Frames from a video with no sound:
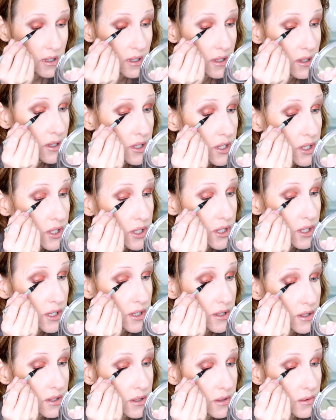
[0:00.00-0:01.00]
And
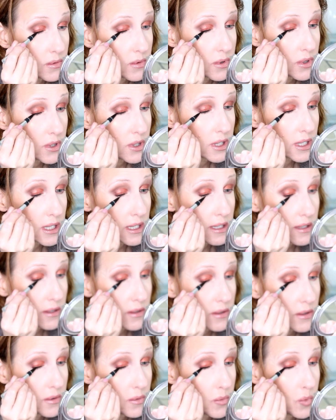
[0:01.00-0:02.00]
just work it.
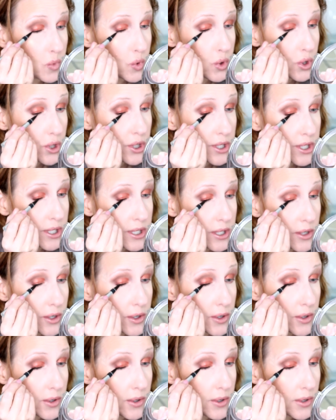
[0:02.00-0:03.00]
Work it,
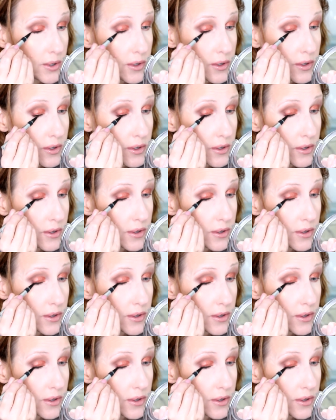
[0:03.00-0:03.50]
girl.